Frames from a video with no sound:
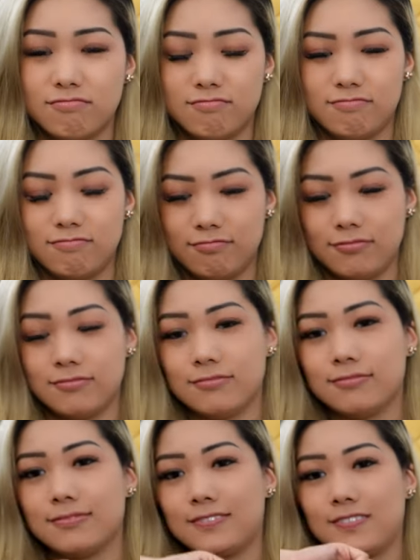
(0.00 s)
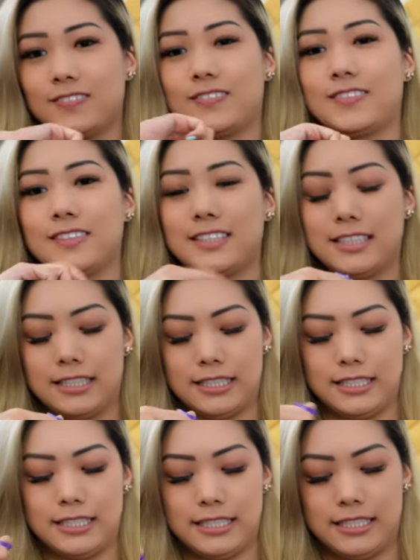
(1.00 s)

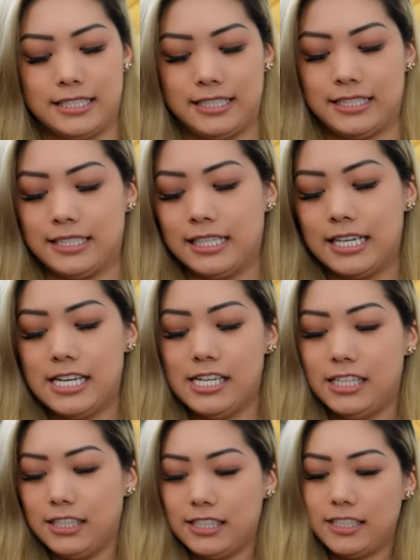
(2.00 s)
The person shown says nothing.